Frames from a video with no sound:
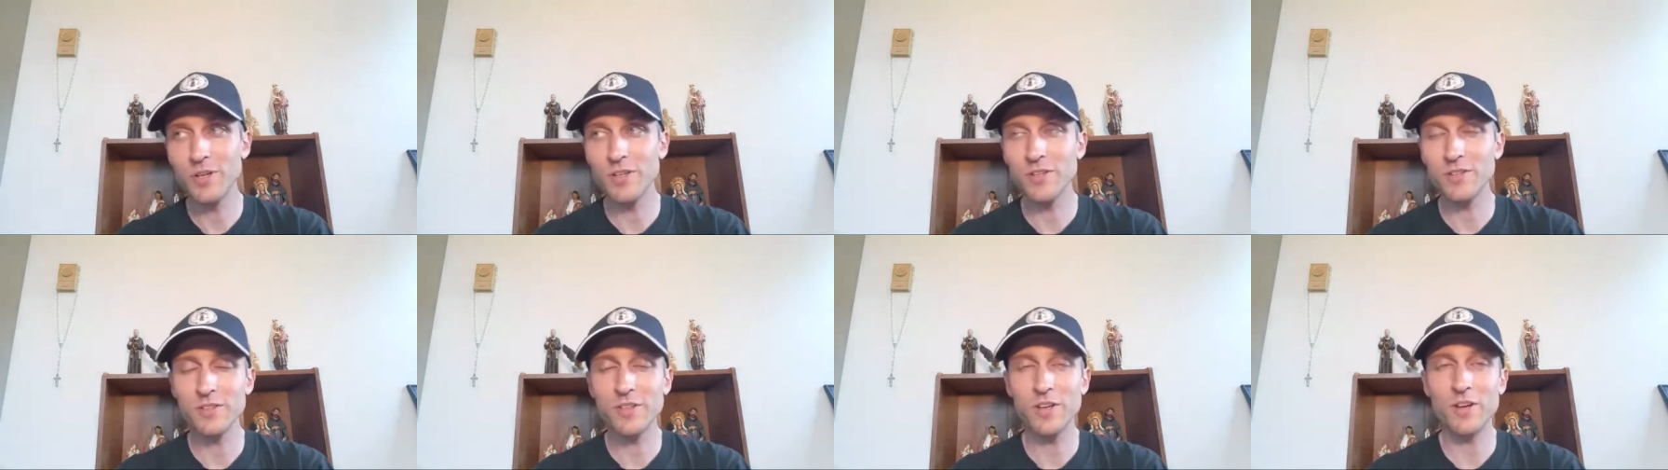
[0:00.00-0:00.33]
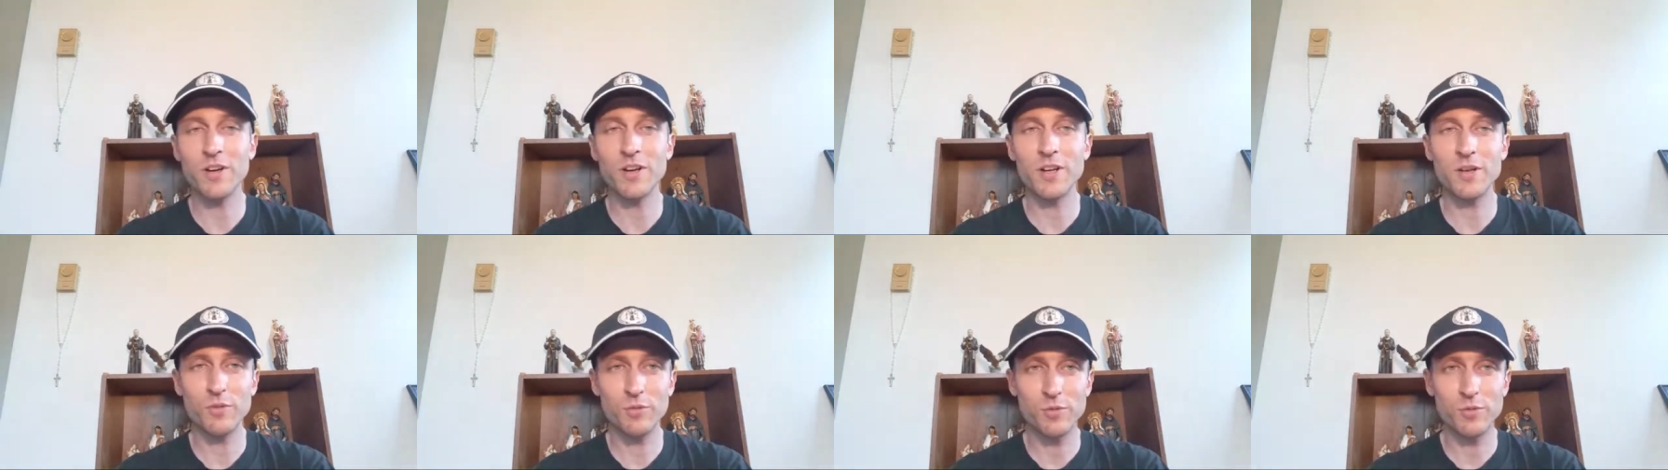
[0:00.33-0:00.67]
is there
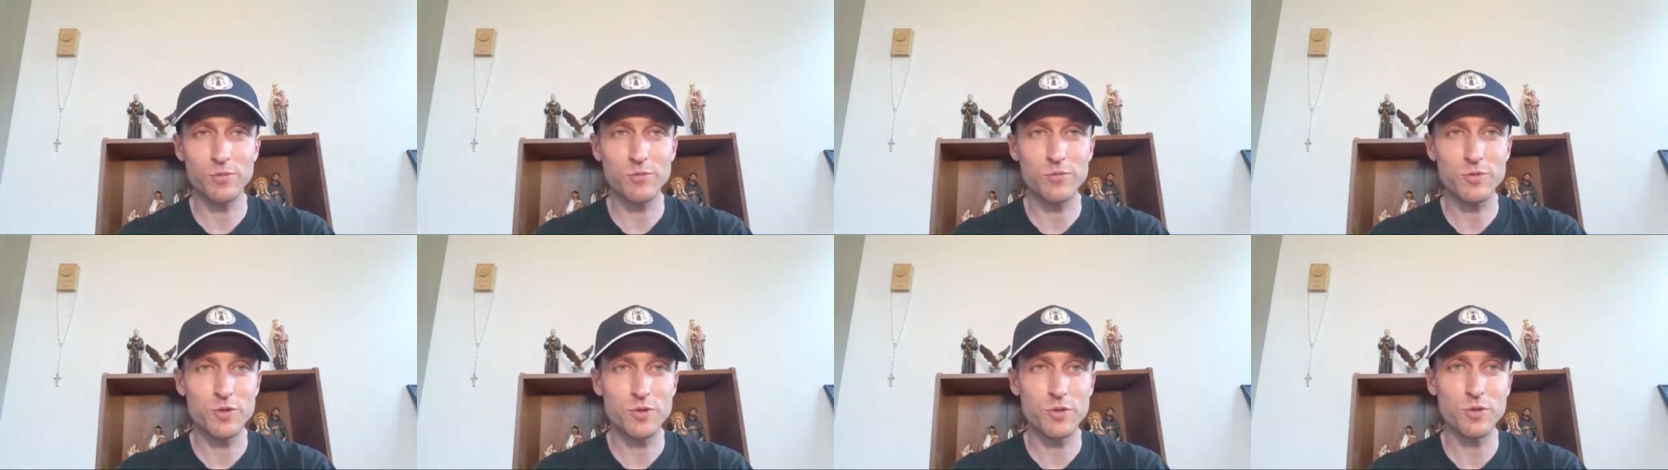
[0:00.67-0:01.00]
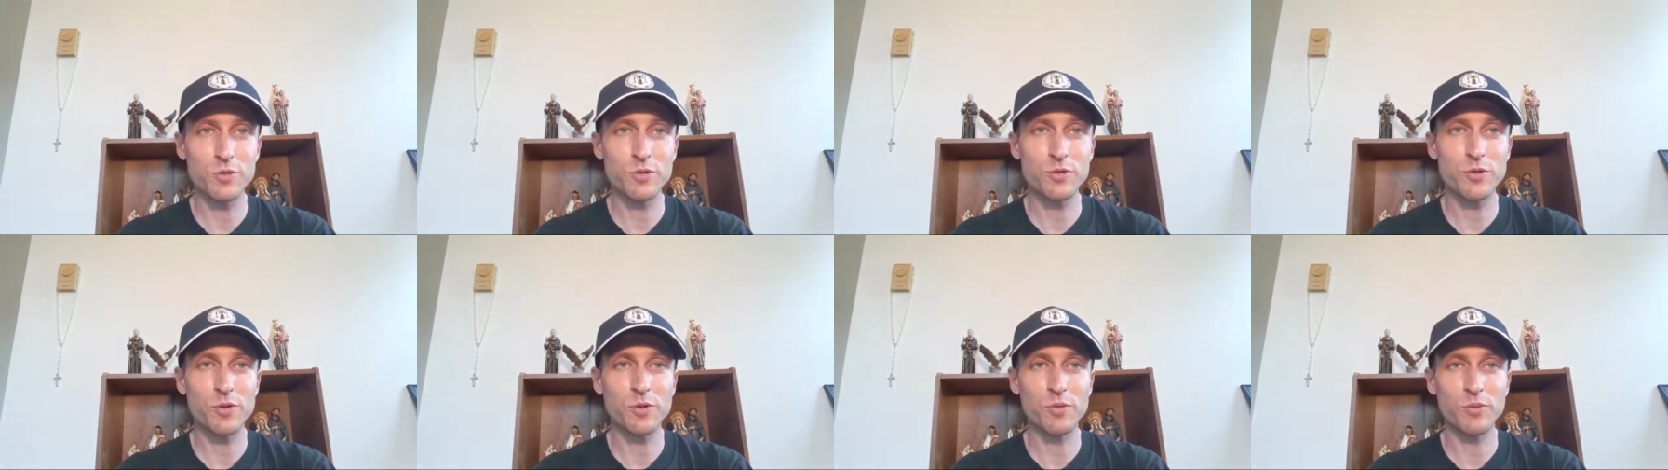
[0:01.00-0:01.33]
any
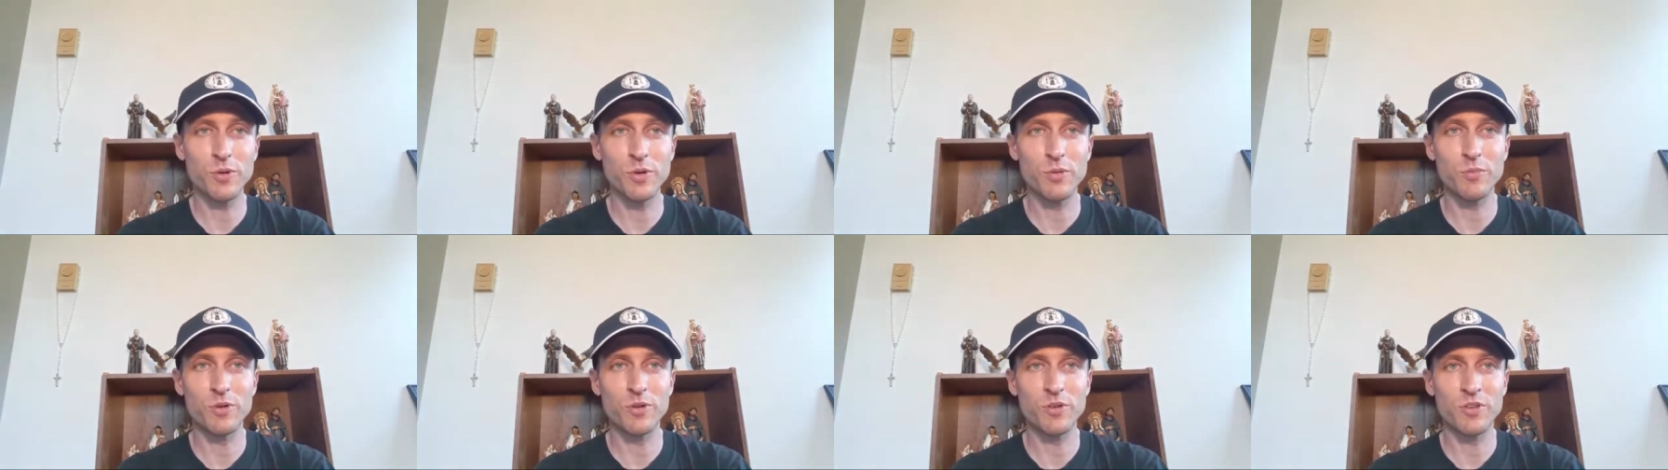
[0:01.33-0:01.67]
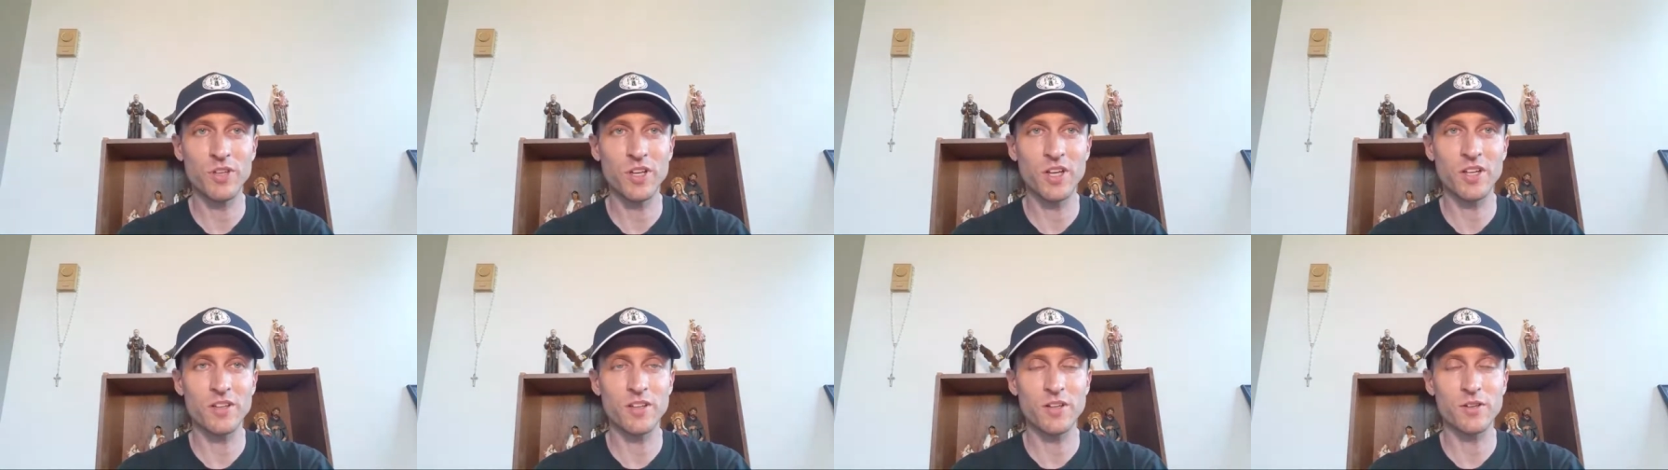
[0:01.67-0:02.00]
truth to the rumor
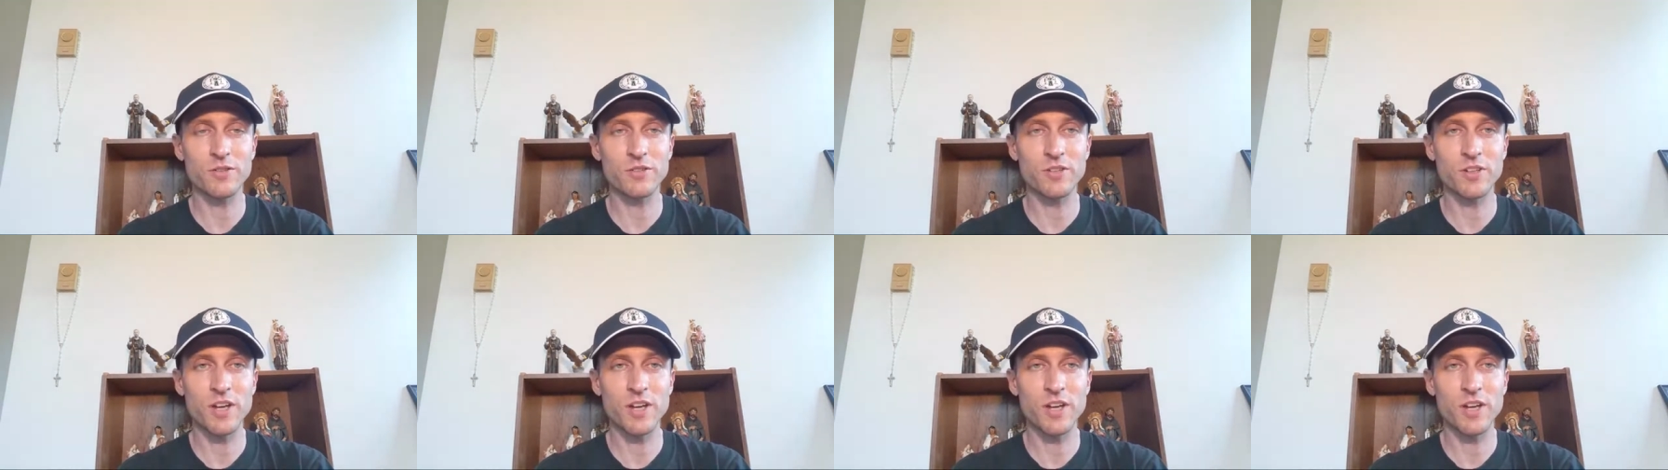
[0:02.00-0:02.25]
that there's an